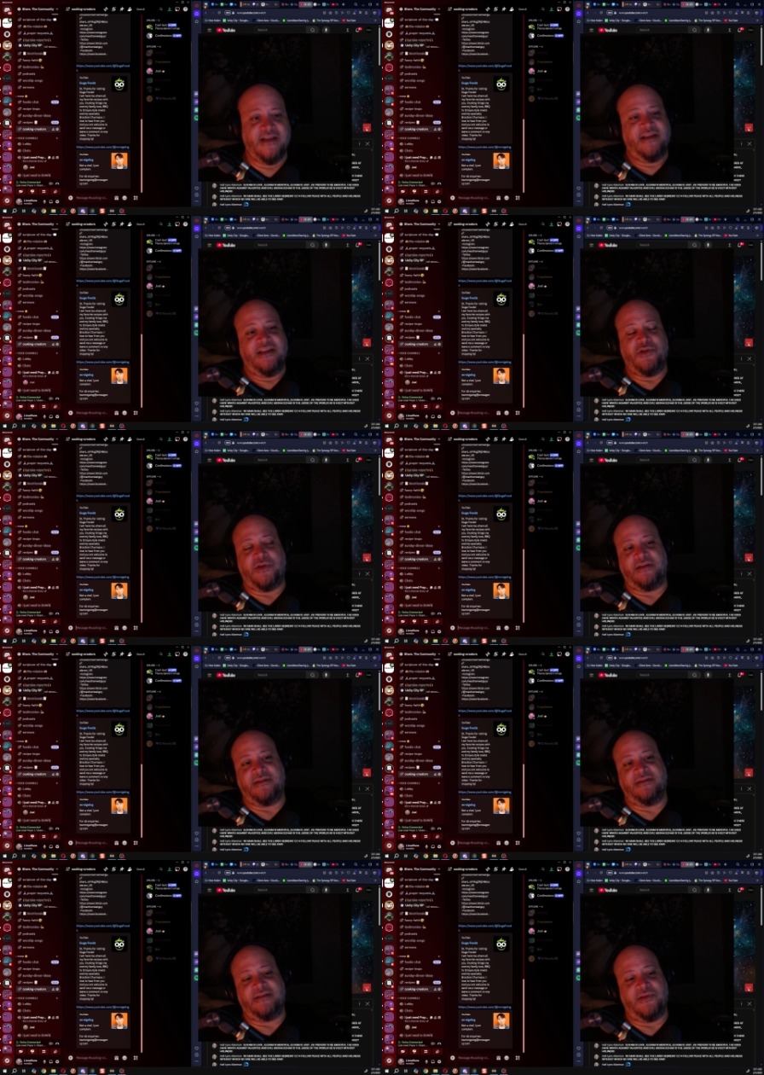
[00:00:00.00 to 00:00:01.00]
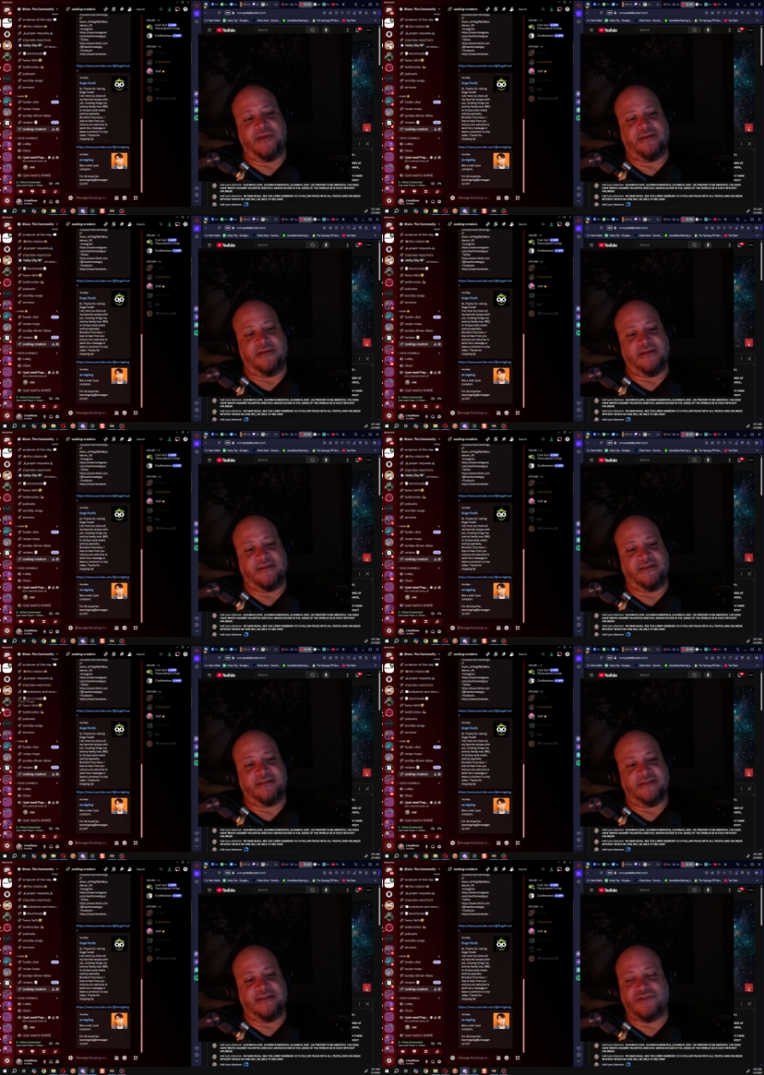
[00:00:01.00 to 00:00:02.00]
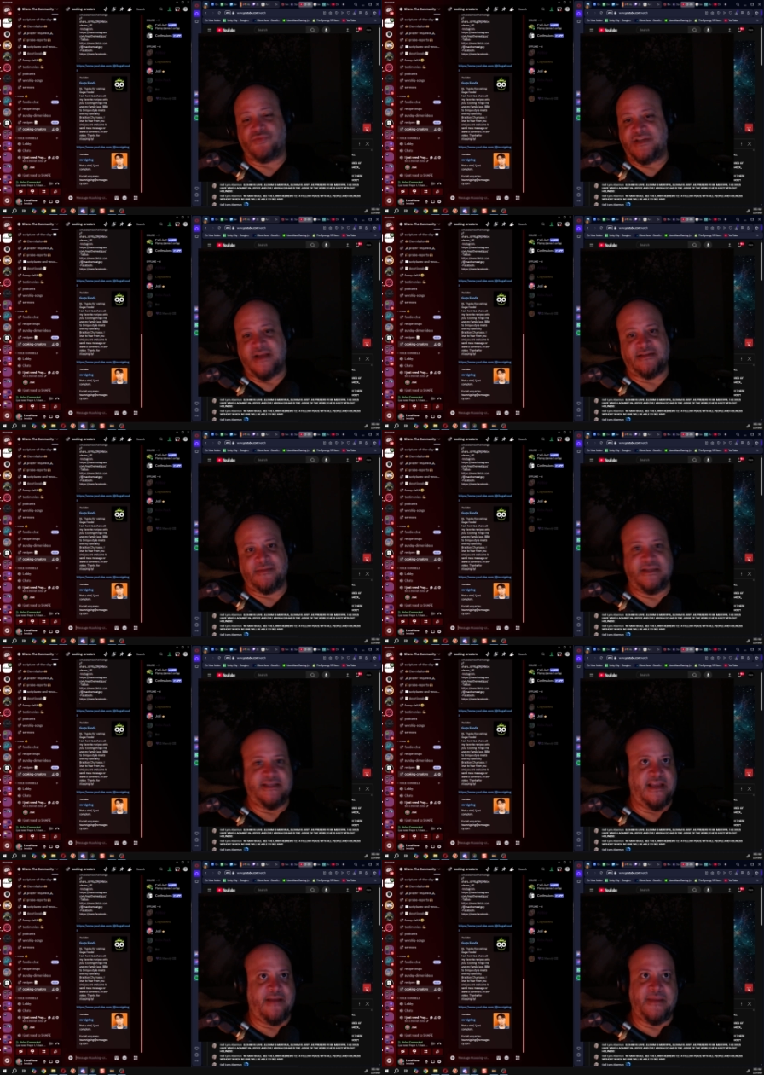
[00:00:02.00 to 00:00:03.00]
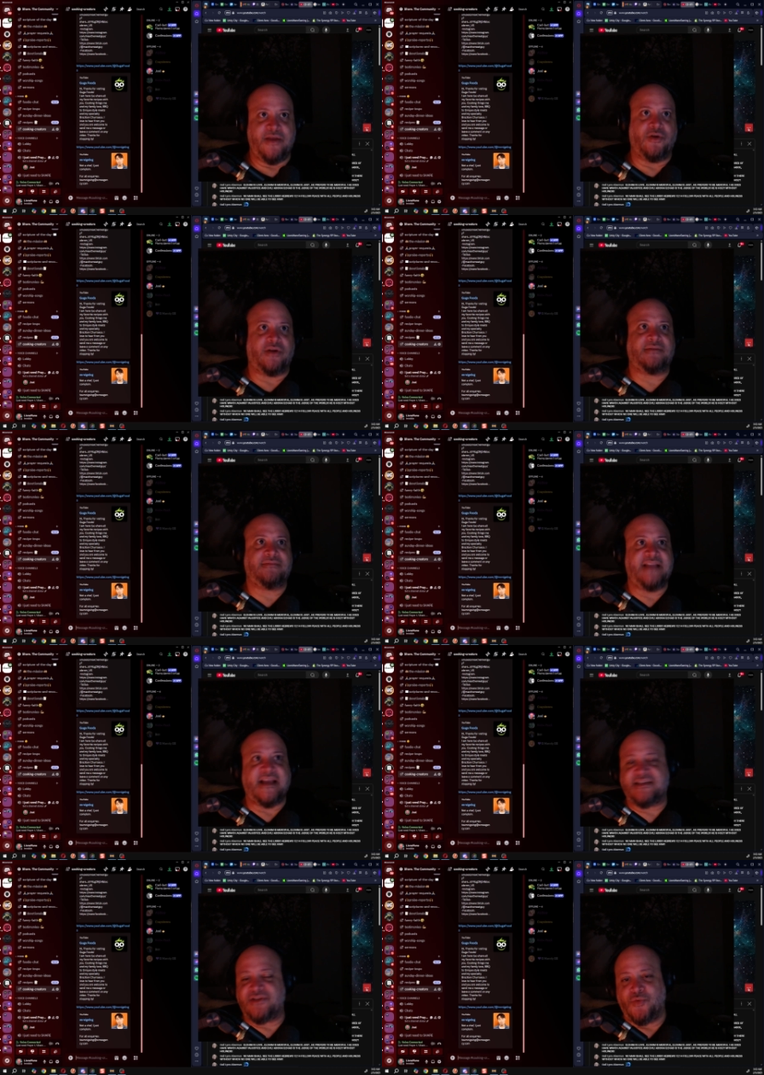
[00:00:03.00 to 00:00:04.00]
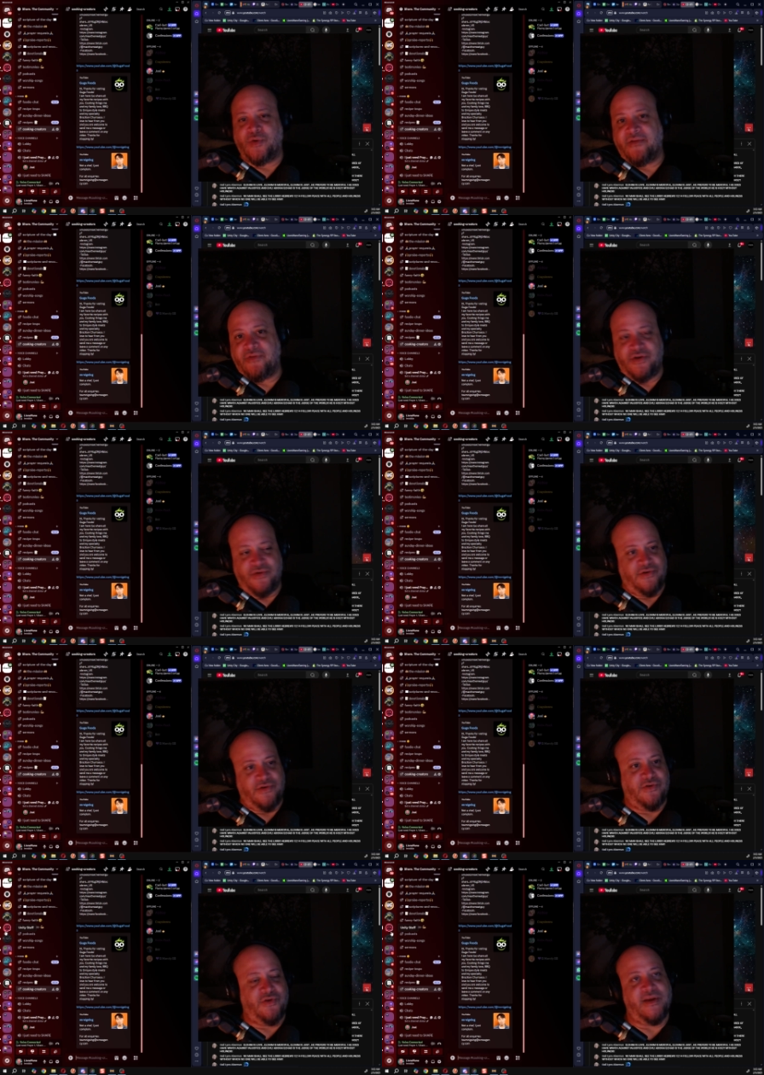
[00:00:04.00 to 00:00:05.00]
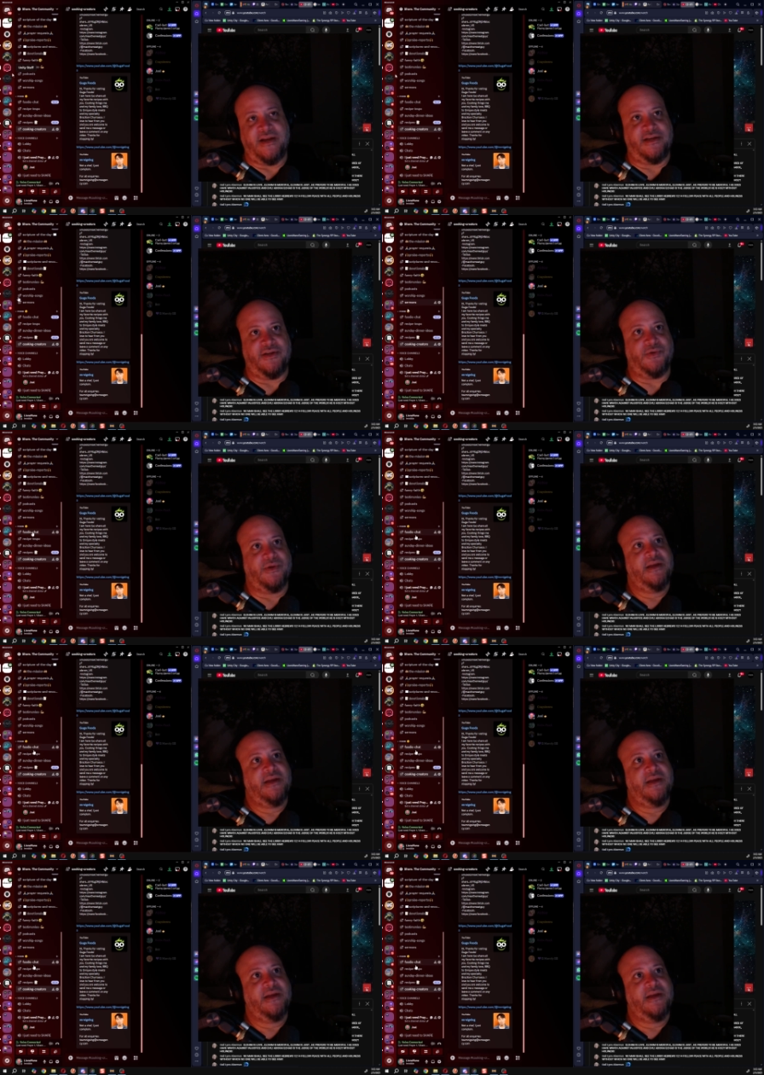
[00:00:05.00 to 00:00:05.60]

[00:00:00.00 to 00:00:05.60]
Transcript: you can just reach out to me, DM me or text or whatever you need to do.